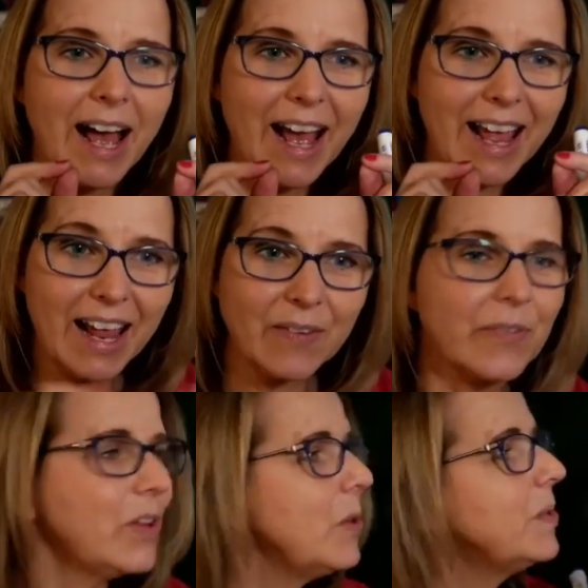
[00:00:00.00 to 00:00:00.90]
If
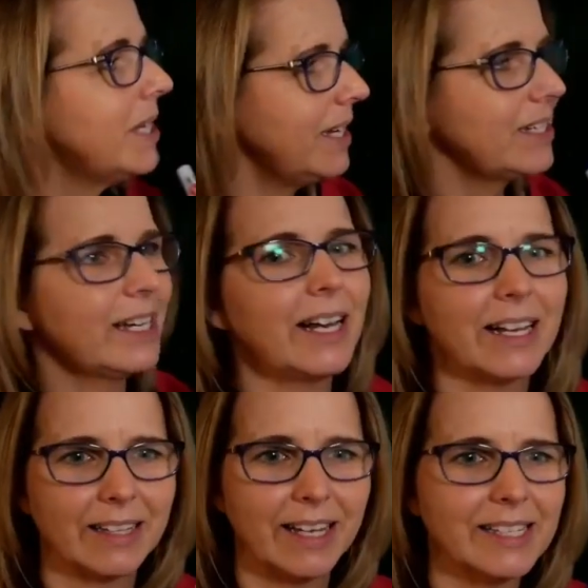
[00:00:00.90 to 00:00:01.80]
you teach it like
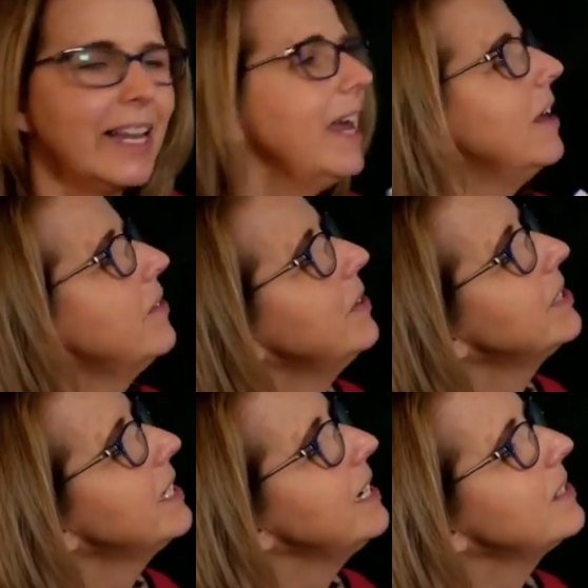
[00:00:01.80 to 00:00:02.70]
this, if you
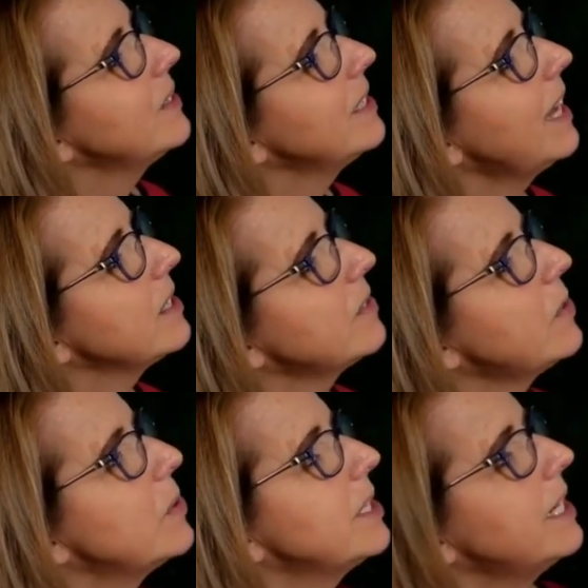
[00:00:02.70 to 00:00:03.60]
teach that that's
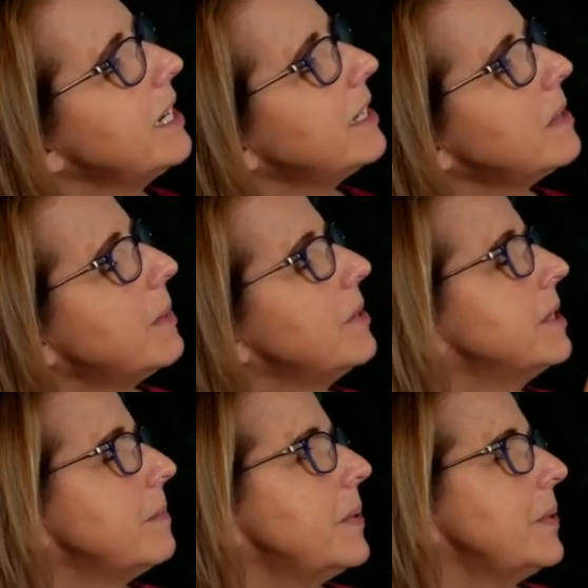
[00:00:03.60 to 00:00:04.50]
14 and the most
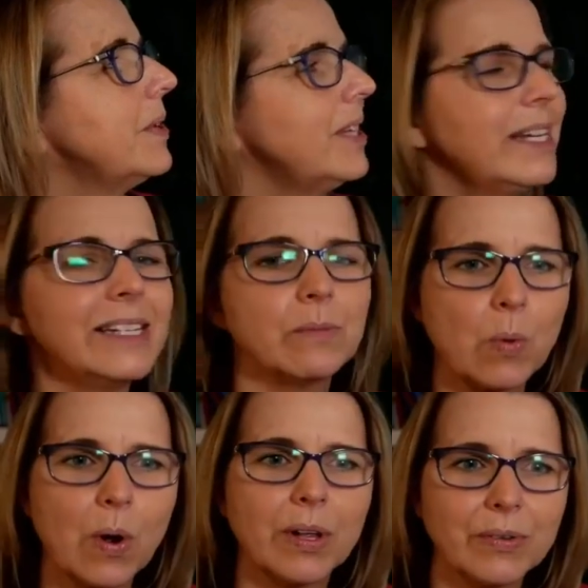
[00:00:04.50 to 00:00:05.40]
important thing is
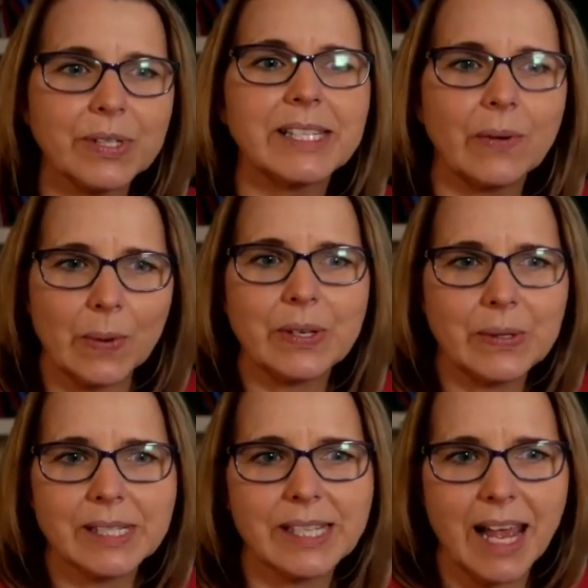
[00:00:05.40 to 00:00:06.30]
what you
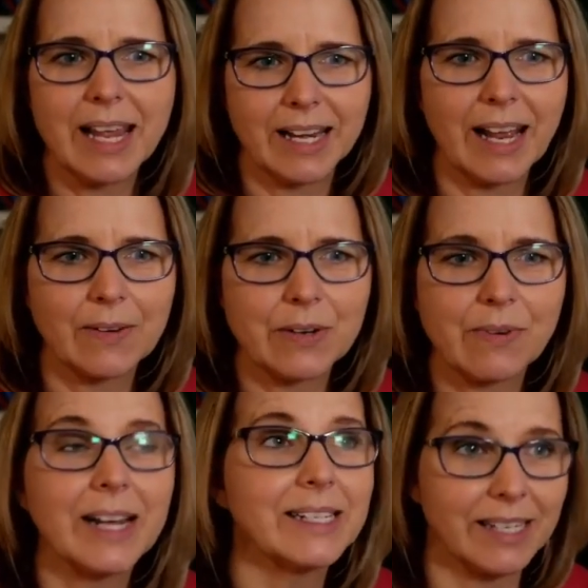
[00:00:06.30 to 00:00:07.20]
say and how you
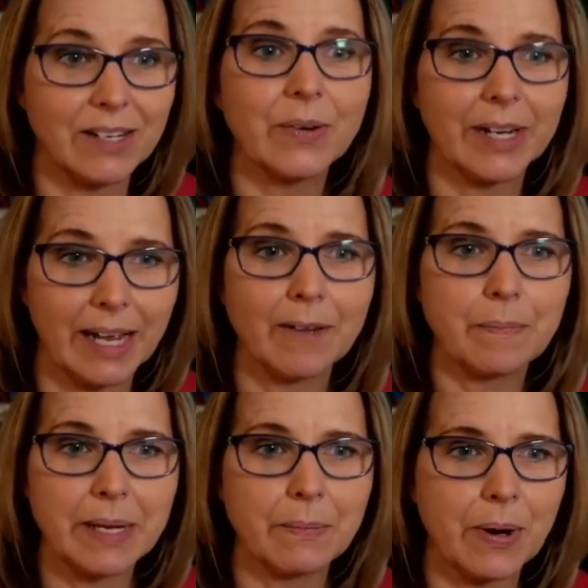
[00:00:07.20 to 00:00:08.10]
write it, you're going to have
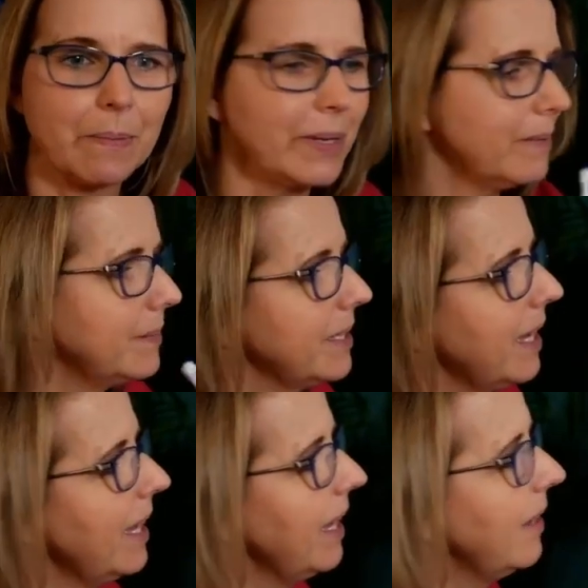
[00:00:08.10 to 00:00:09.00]
big problems.
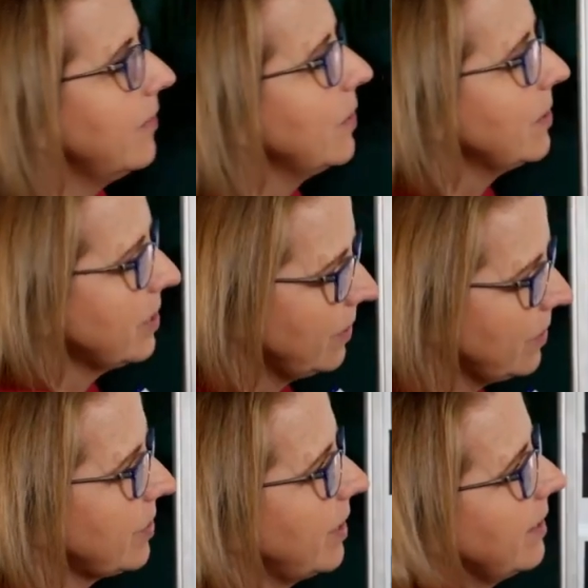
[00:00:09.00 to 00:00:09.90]
If your
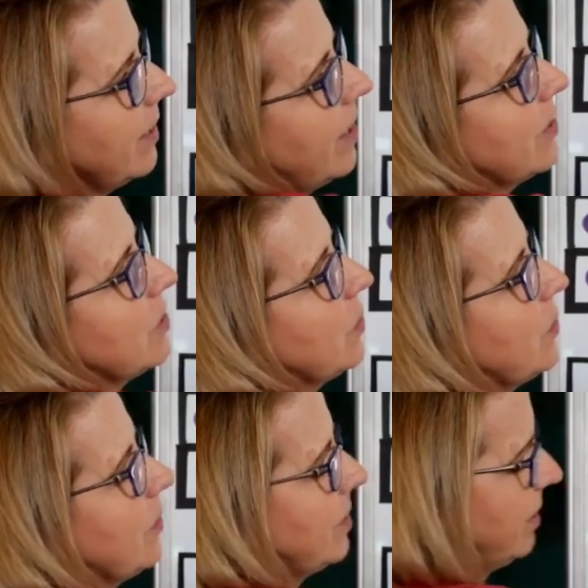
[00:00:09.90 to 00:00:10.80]
children are
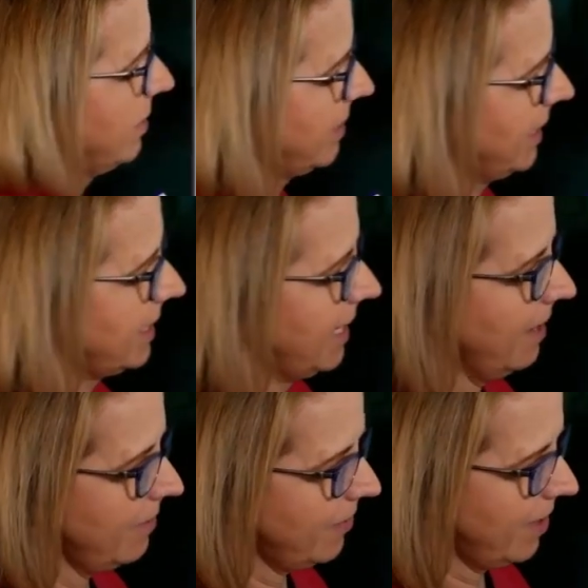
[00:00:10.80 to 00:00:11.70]
taught using 10
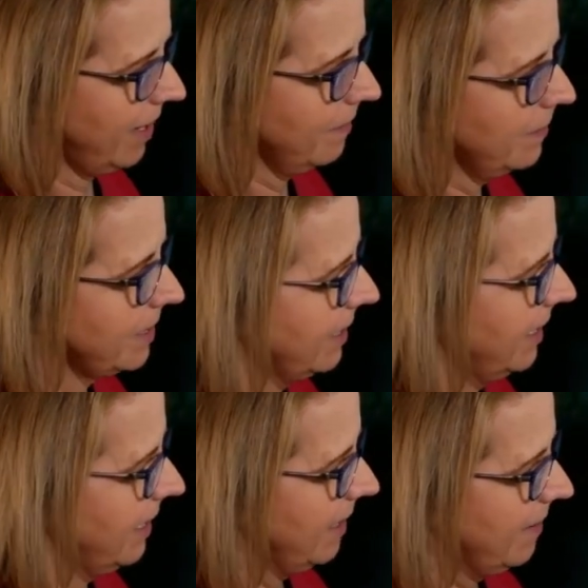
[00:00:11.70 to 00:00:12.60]
frames,
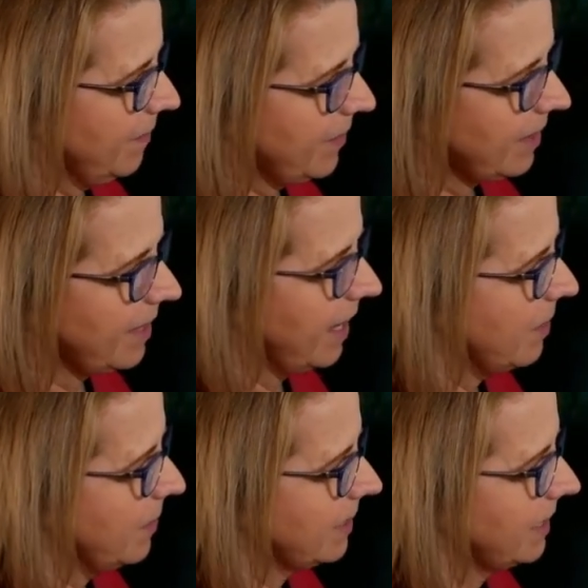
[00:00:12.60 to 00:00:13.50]
they
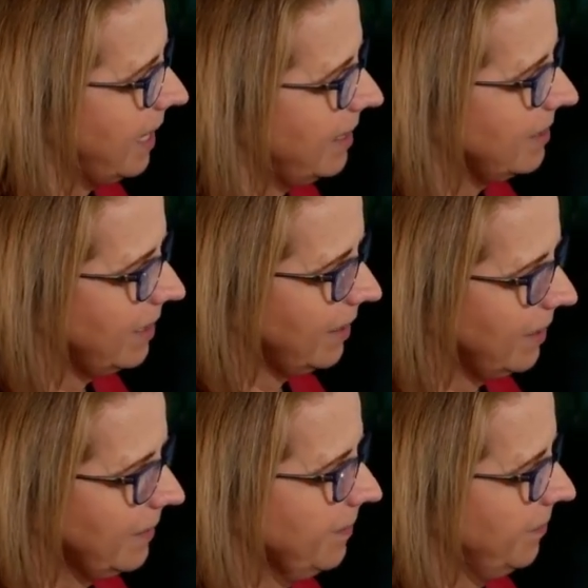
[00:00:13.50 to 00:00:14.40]
will tell you,